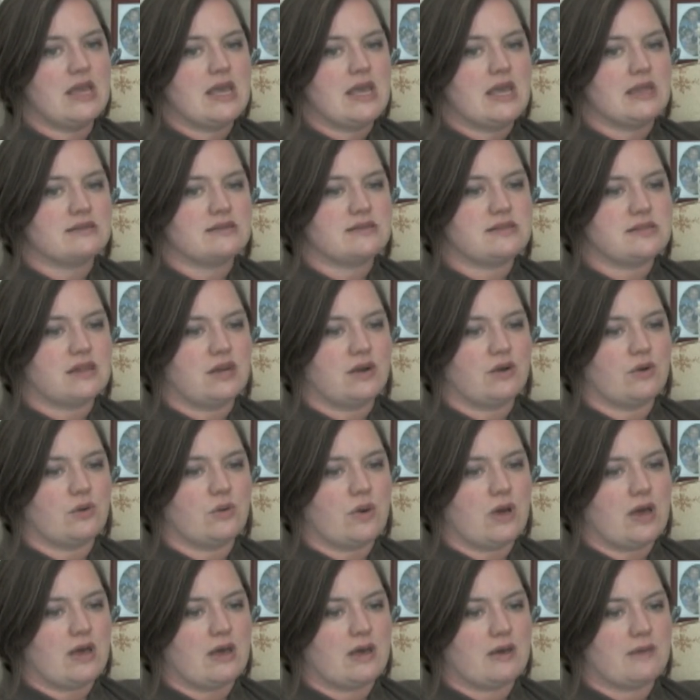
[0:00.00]
And
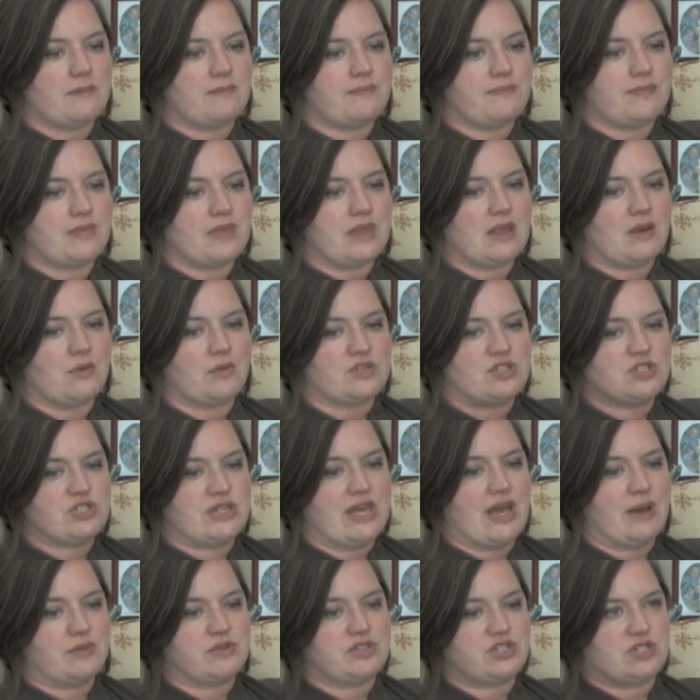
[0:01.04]
so
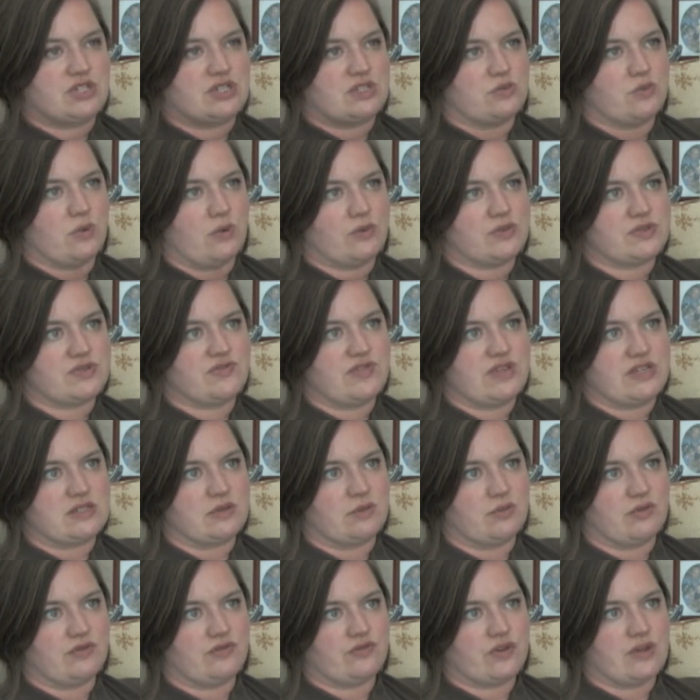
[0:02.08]
that was just what was
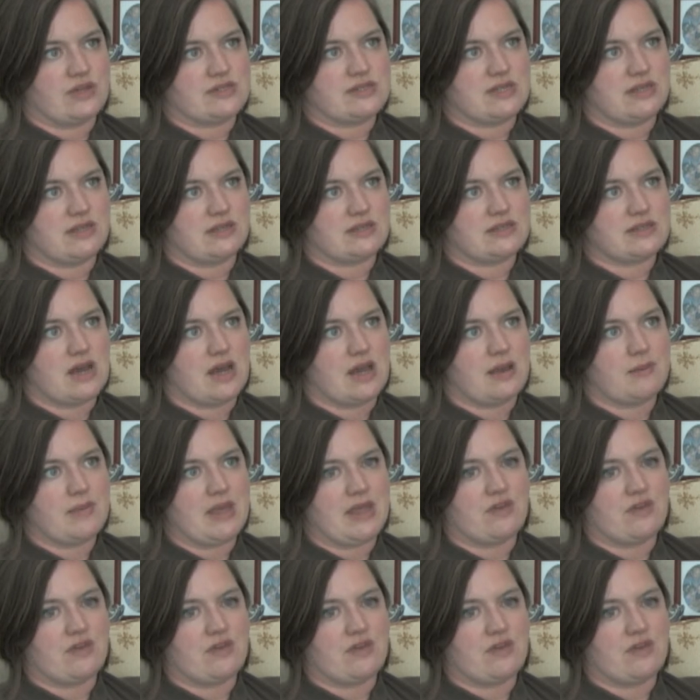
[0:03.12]
feasible for us at the time.